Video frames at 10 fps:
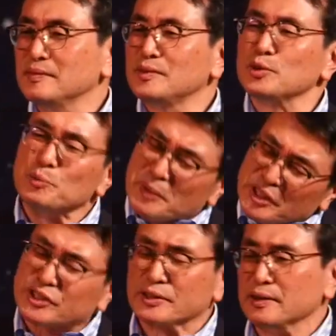to
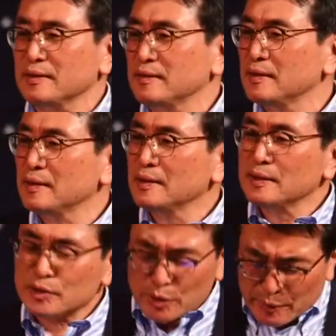minister,
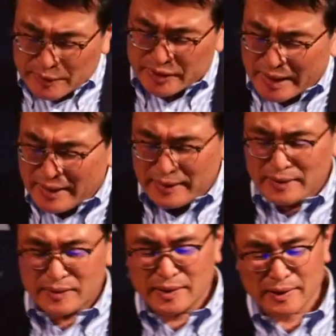so he was saying
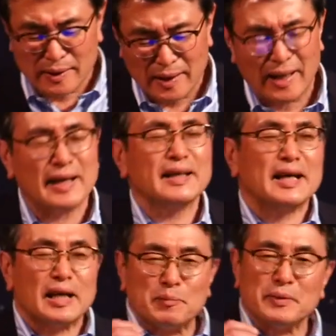that the, I
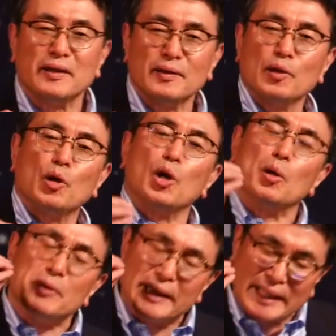am
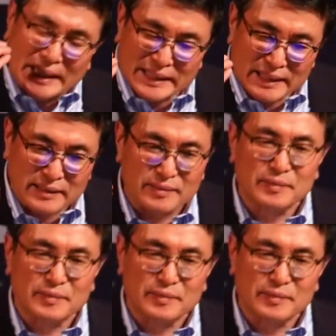obligated.